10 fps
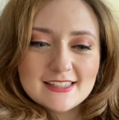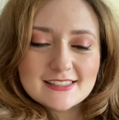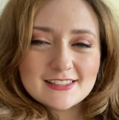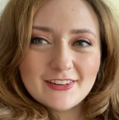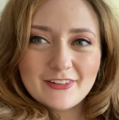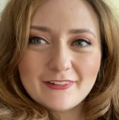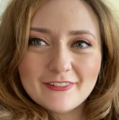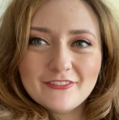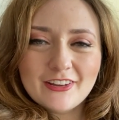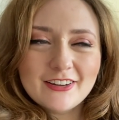So
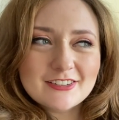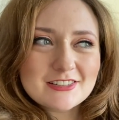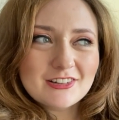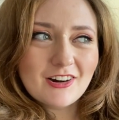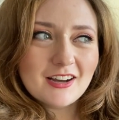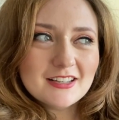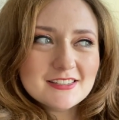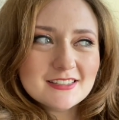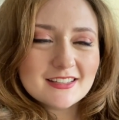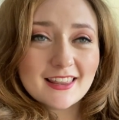fingers
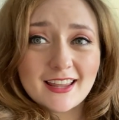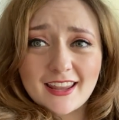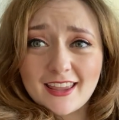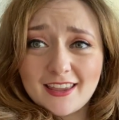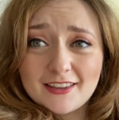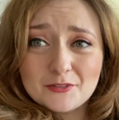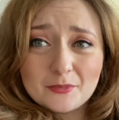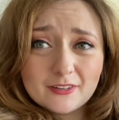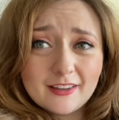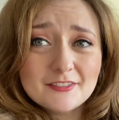crossed that A,
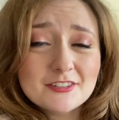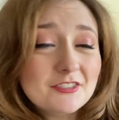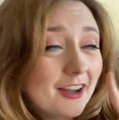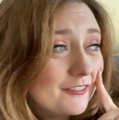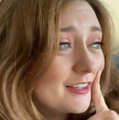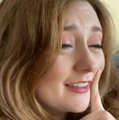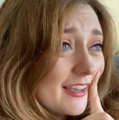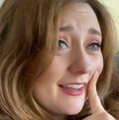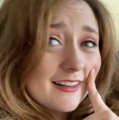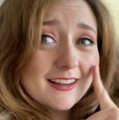we're allowed to travel
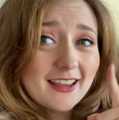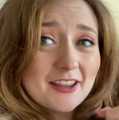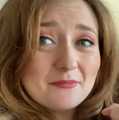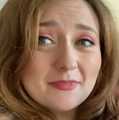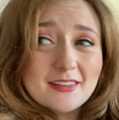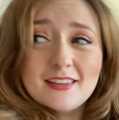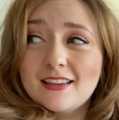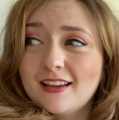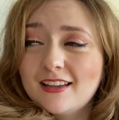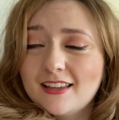again, and B,